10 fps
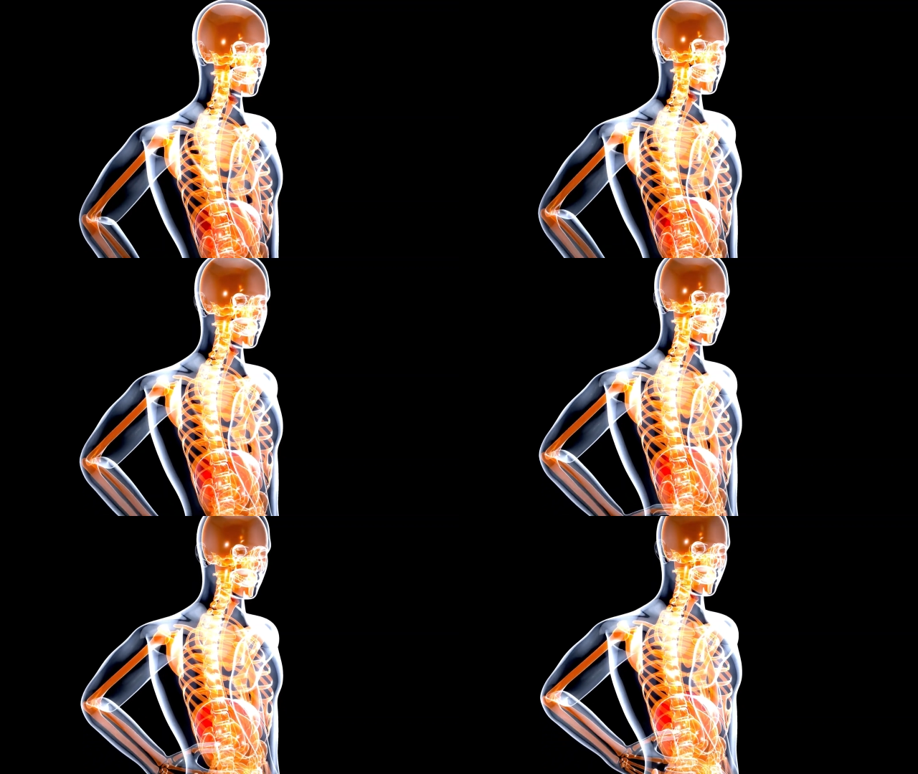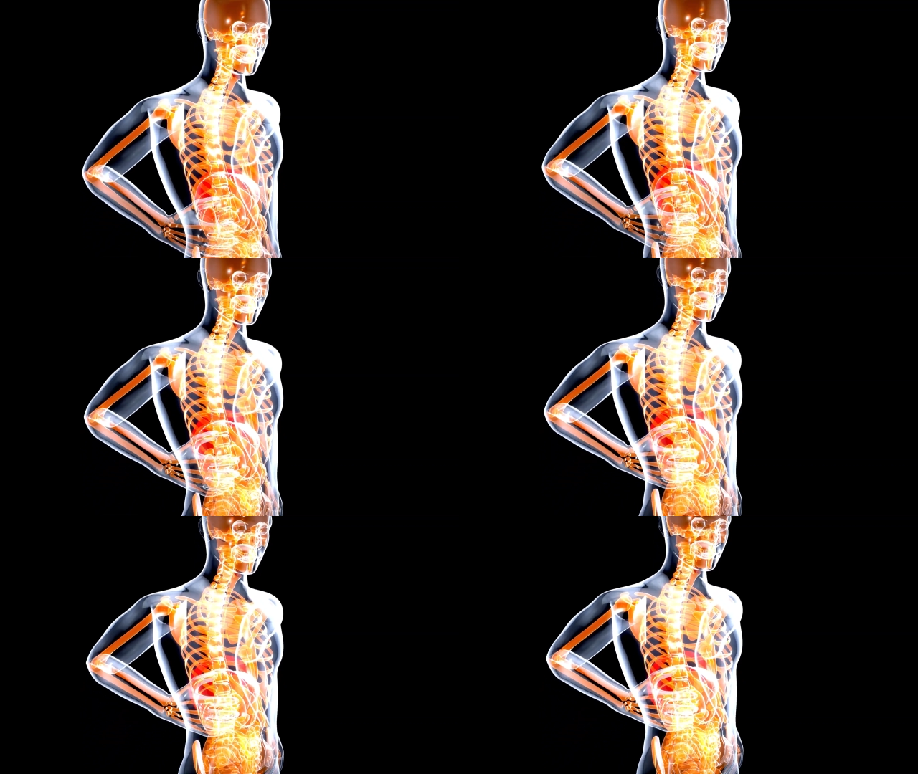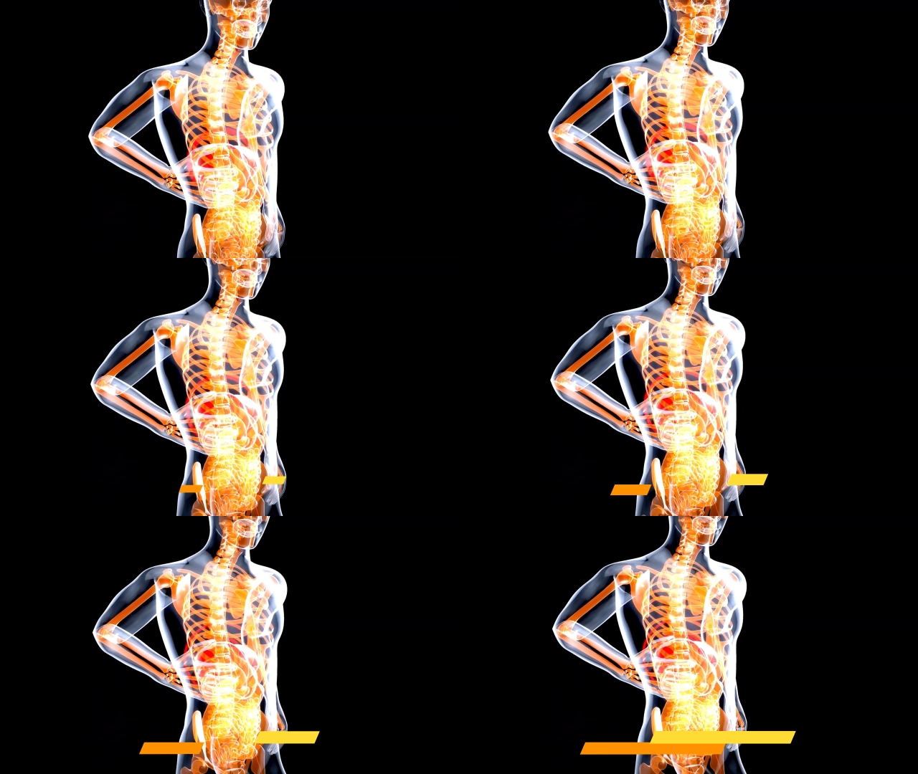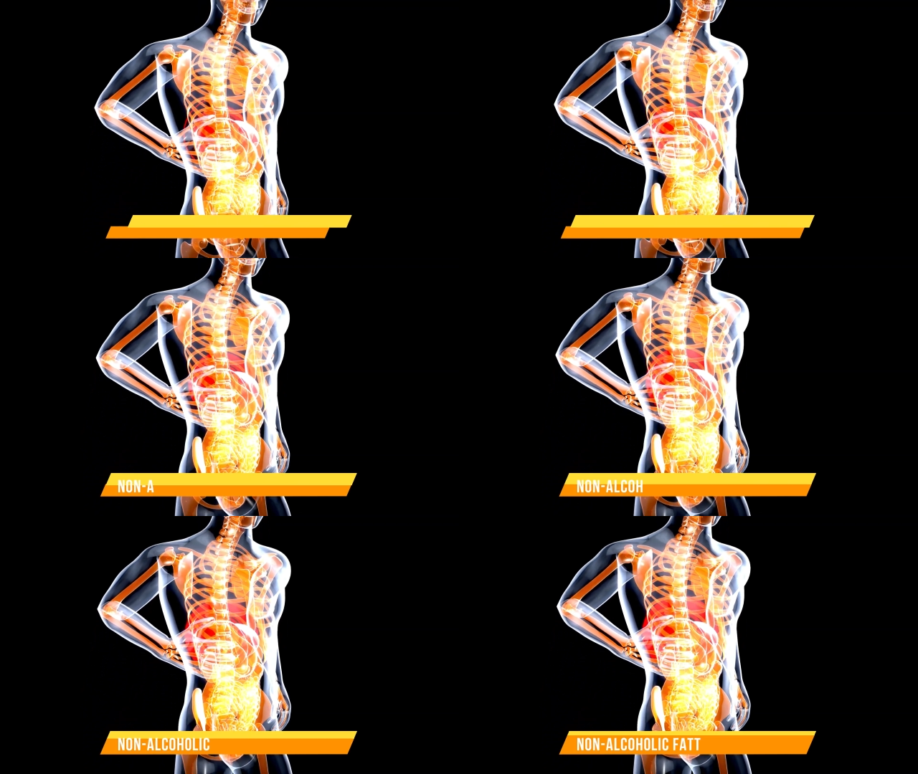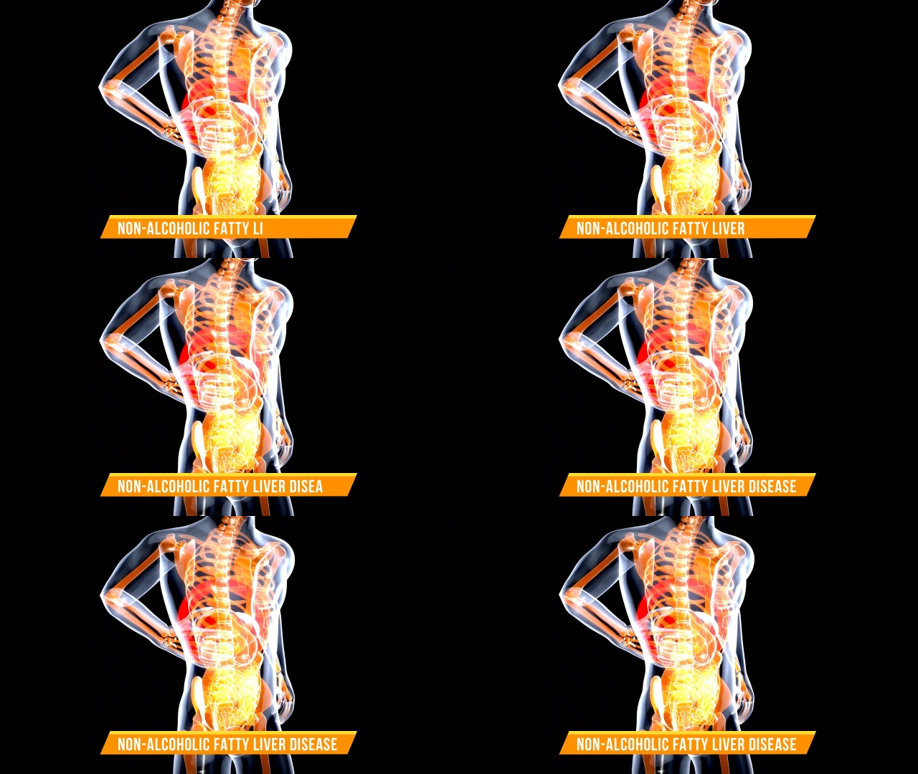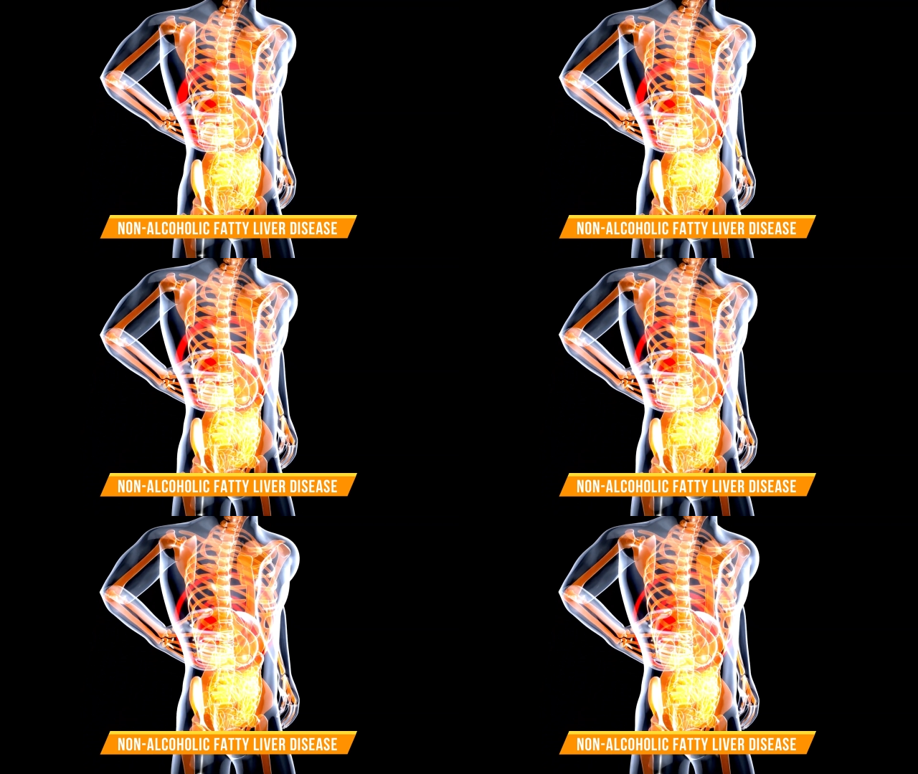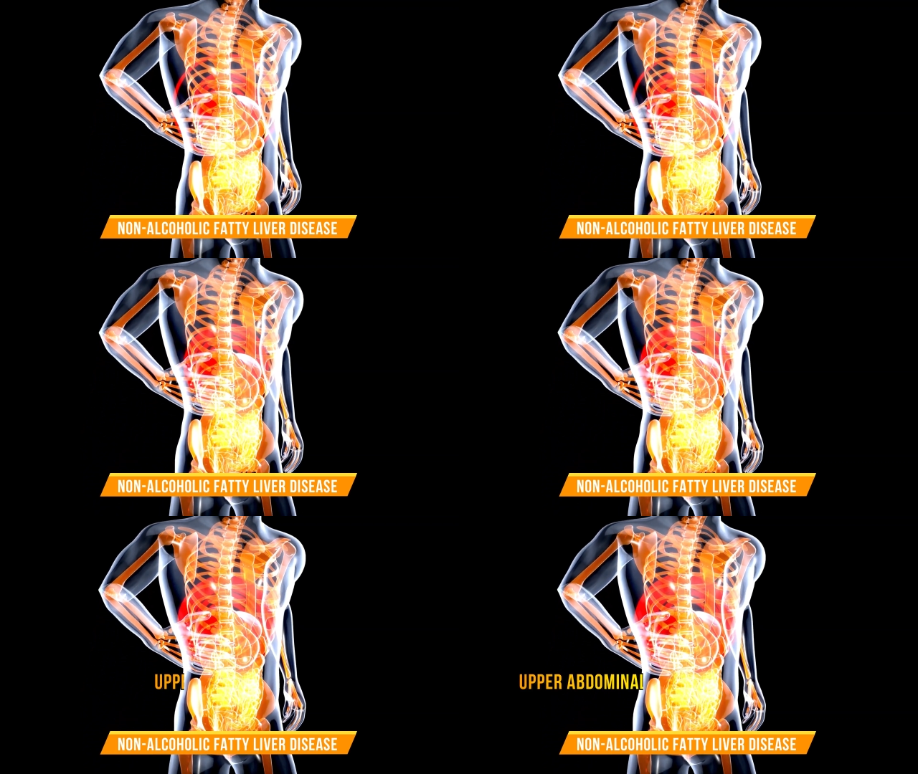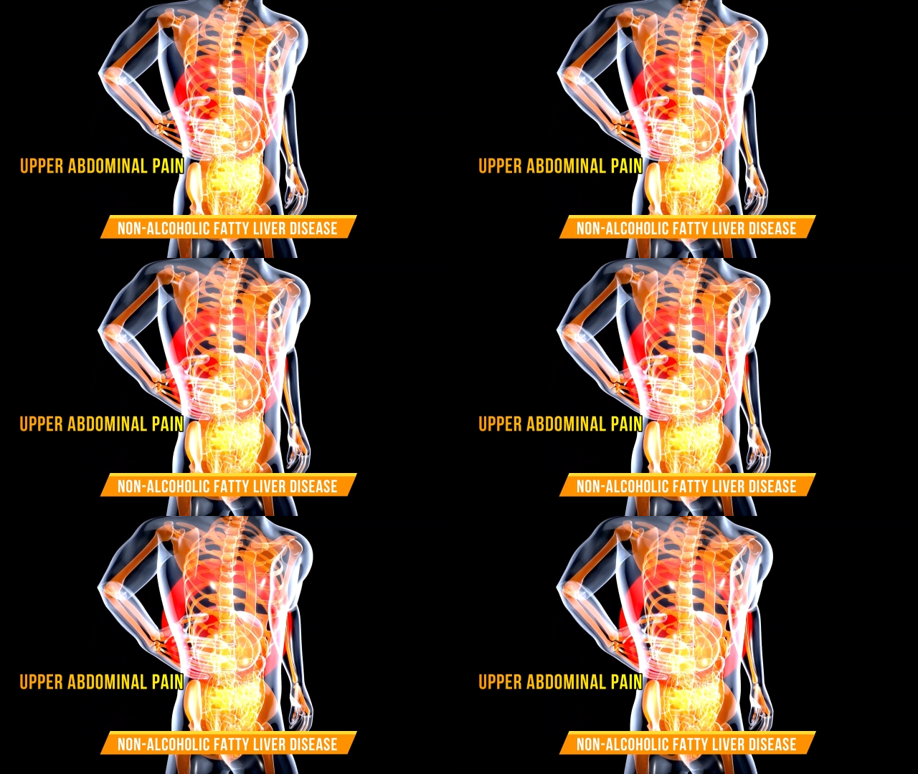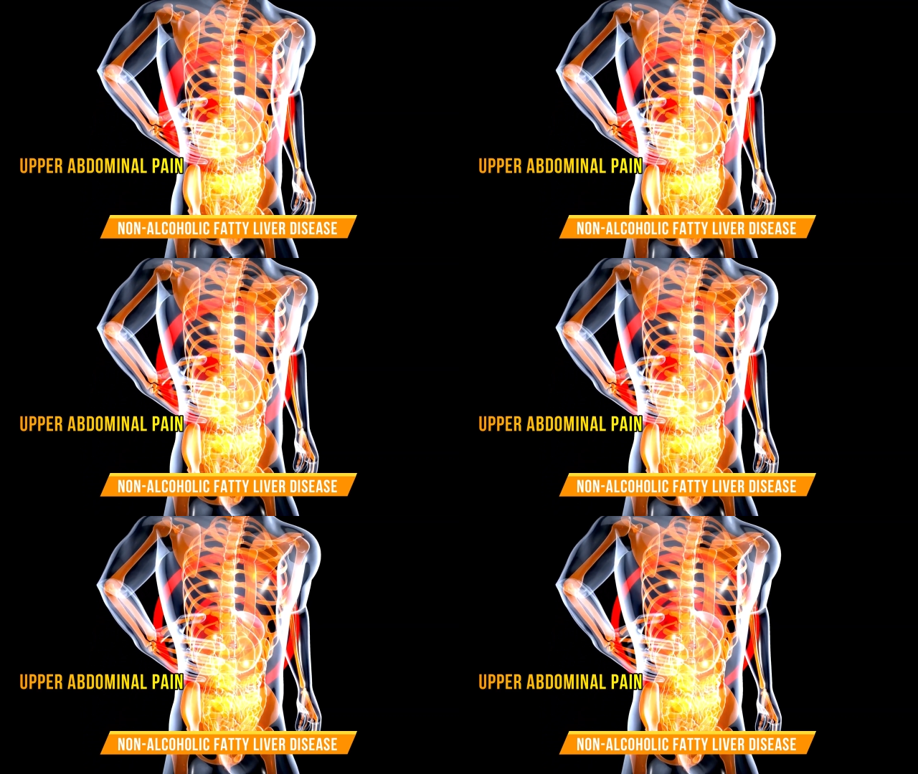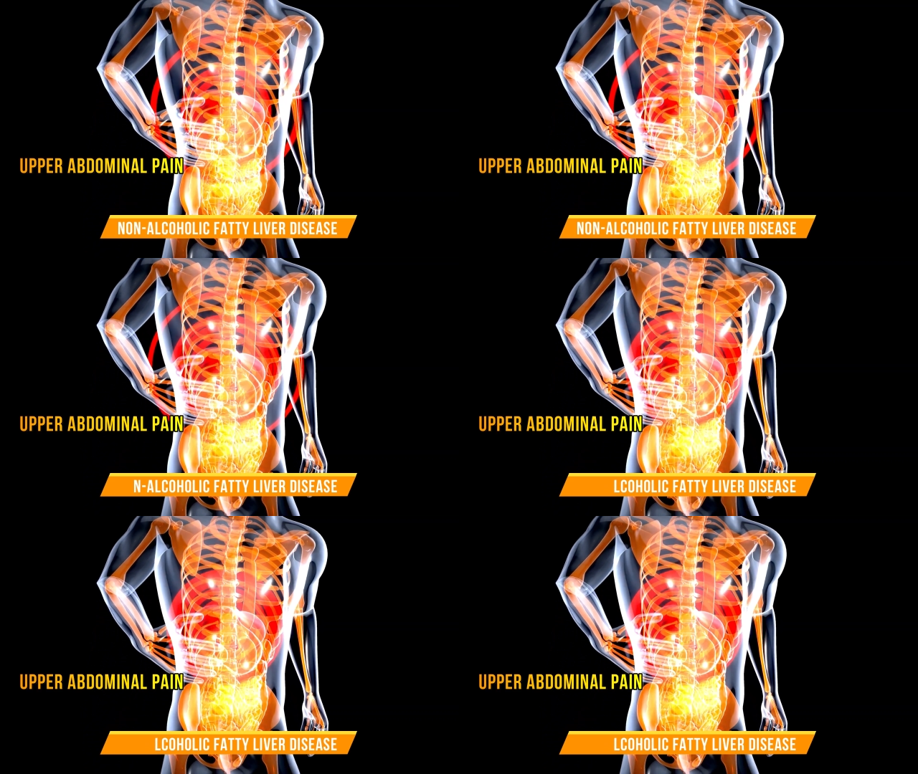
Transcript: (no speaker visible)